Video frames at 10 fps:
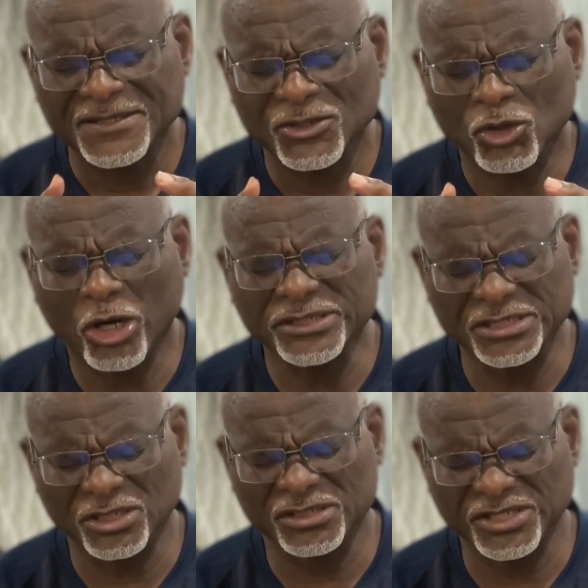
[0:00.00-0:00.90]
God
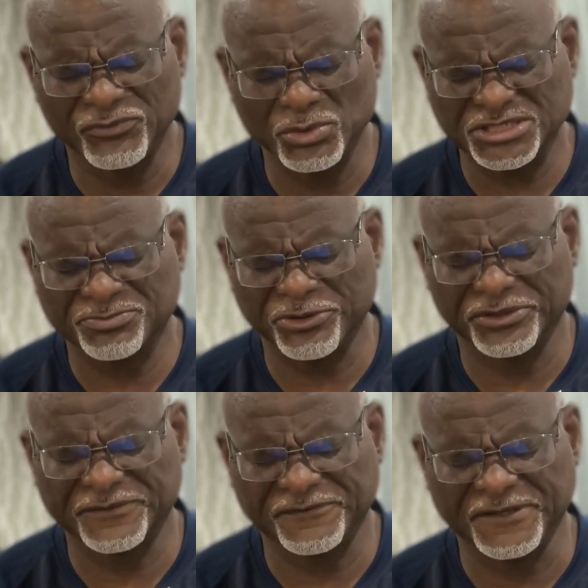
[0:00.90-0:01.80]
did not give you a
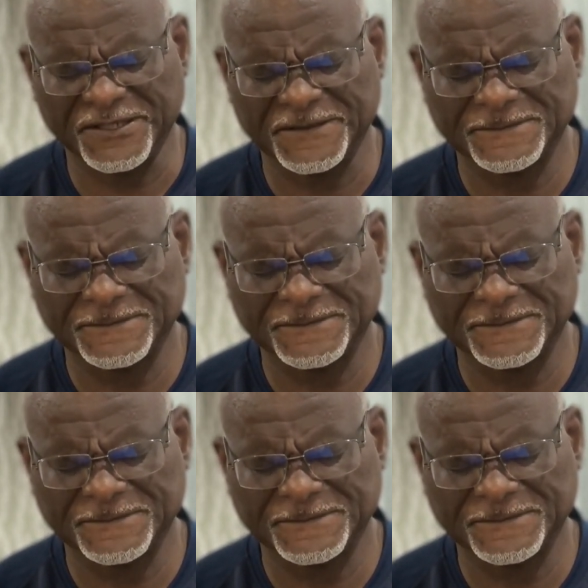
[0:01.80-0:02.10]
spirit of fear.